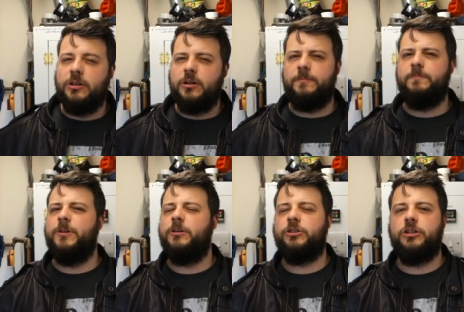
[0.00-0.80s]
there are
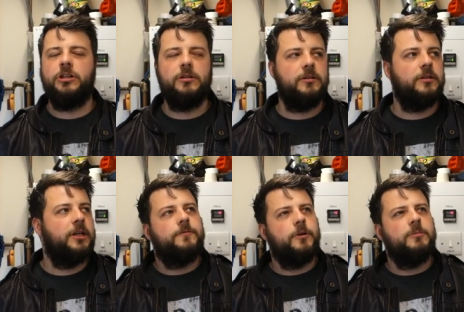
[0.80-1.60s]
there are certain
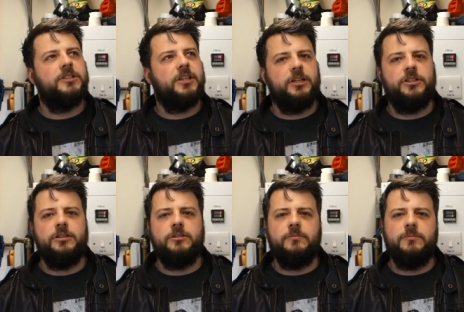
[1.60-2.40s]

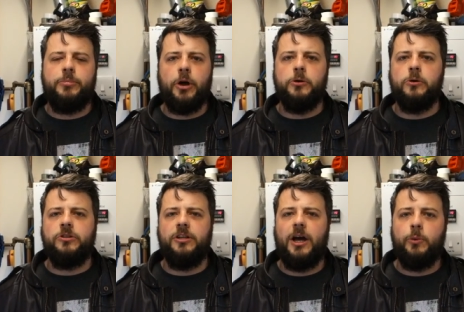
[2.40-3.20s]
fermentation products
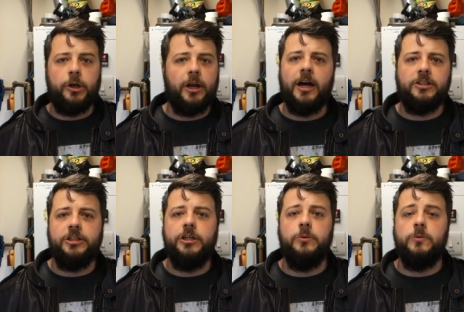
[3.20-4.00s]
that I would like to
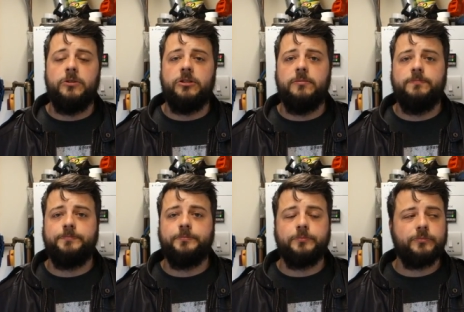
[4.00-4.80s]
use
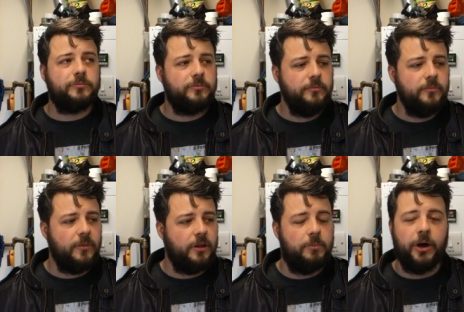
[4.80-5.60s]

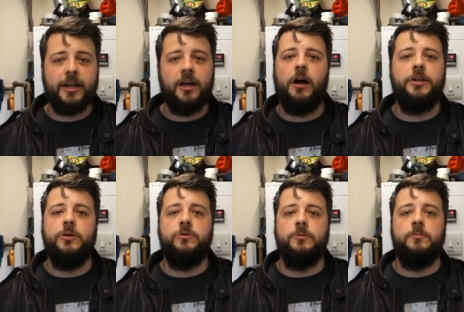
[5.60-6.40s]
but I can't
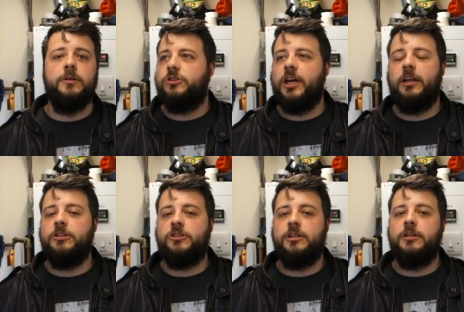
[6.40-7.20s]
use them.
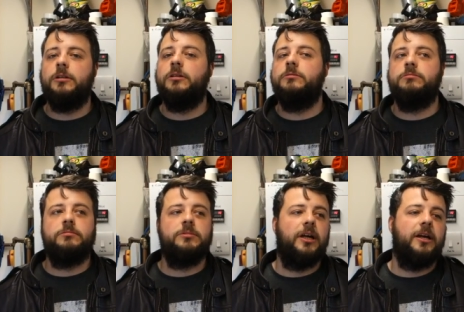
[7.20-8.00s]
Stainless steel,
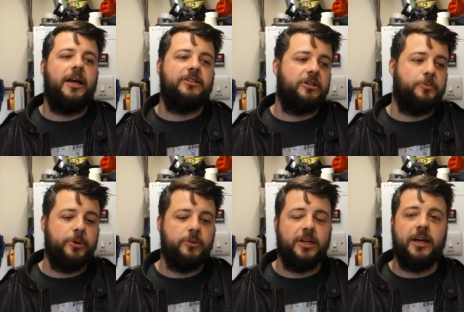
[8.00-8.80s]
uh, S S
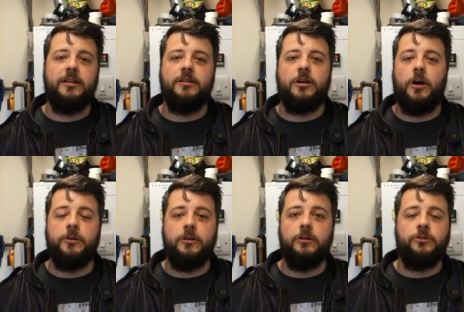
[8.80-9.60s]
Brewtech,
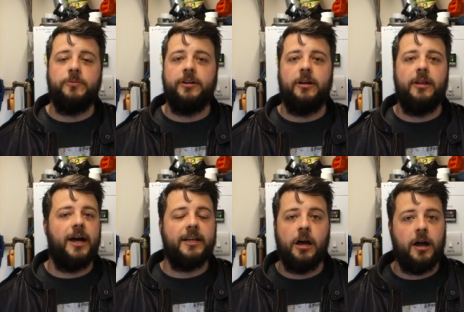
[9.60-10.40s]
conical, something like that.
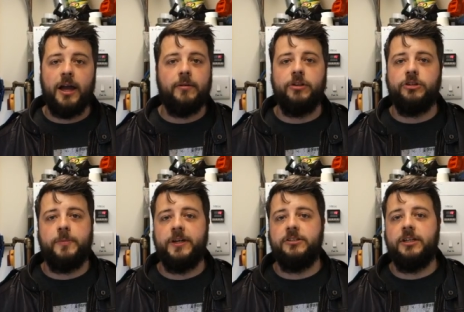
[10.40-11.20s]
I can't. I ain't got the
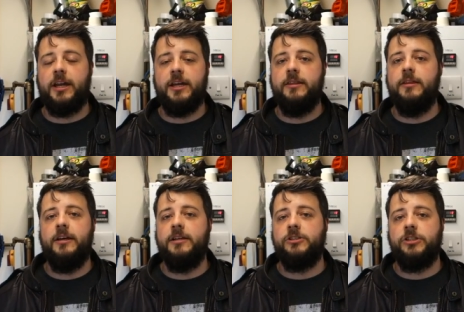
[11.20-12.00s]
space to get it in
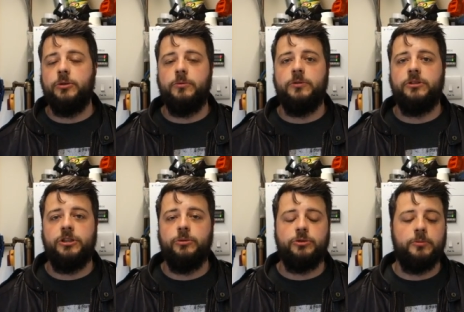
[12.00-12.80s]
there. It's too it's
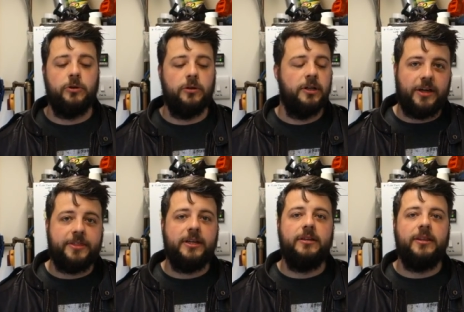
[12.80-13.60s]
too small. I
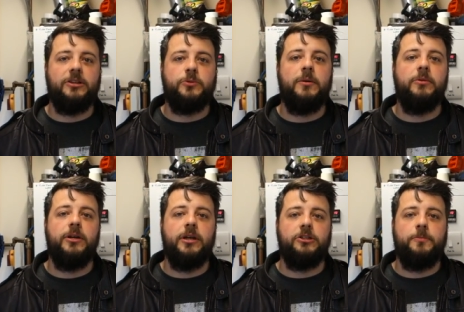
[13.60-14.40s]
think that's where I'm going
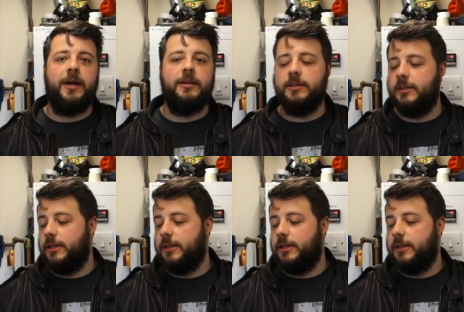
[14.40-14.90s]
to expand.